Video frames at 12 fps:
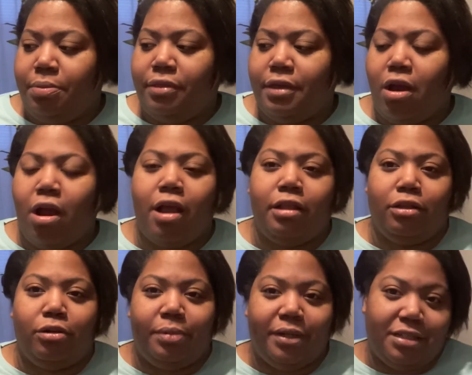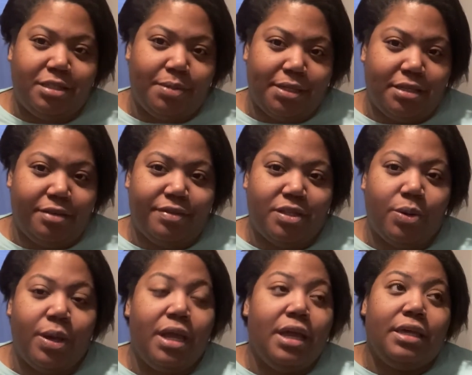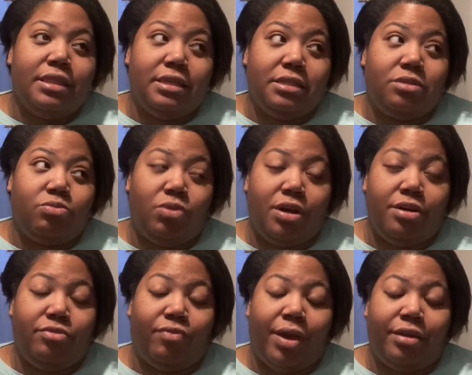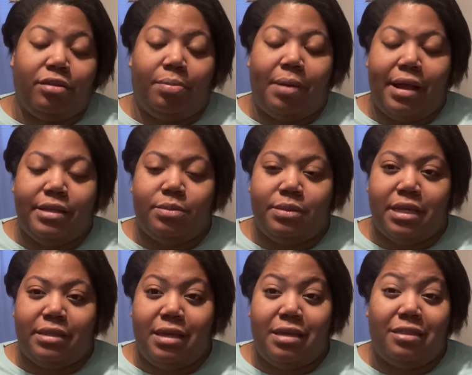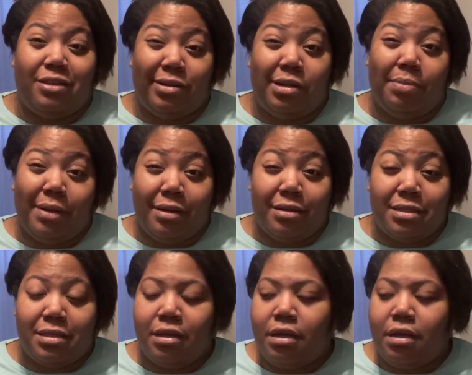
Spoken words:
They are a little bit expensive. So this one regular price was, I think, 30 bucks.